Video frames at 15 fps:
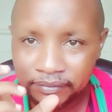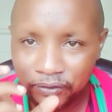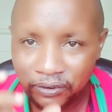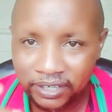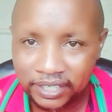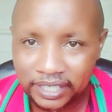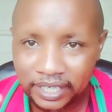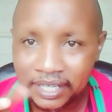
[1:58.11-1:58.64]

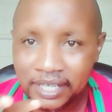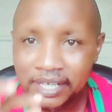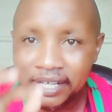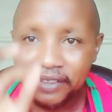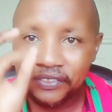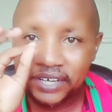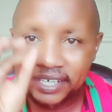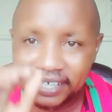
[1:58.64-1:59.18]
water.
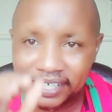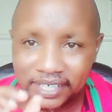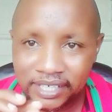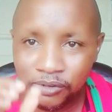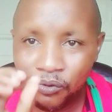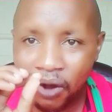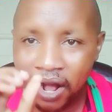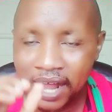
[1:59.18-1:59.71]
The key
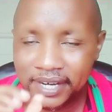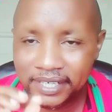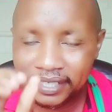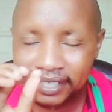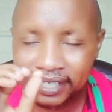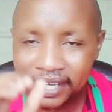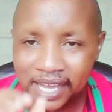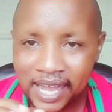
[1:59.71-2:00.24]
word
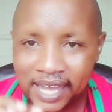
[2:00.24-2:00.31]
here